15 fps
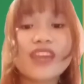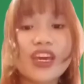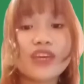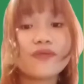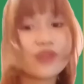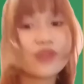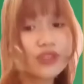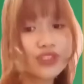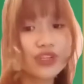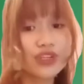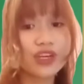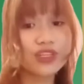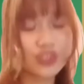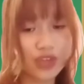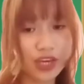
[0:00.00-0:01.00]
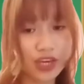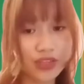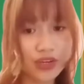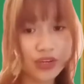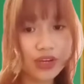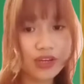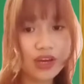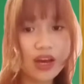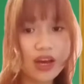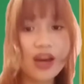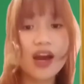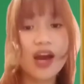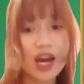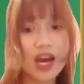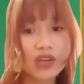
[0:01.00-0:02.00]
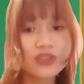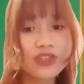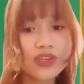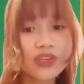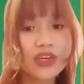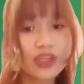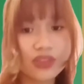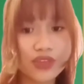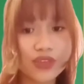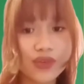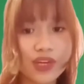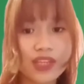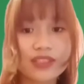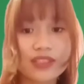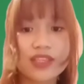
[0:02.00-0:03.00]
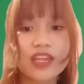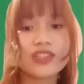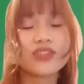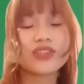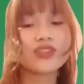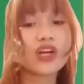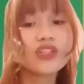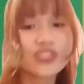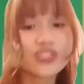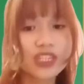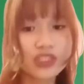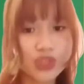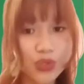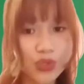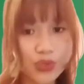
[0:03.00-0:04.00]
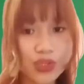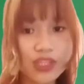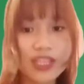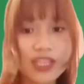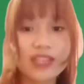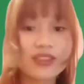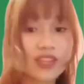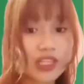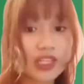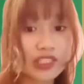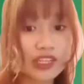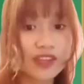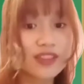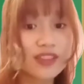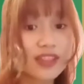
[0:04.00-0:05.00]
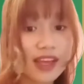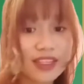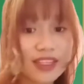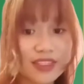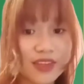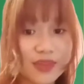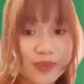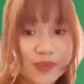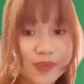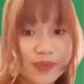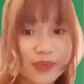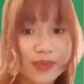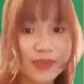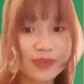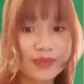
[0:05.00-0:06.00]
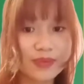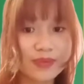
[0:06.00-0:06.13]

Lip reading: Now, as a future educator, how do you integrate a technological tool in teaching the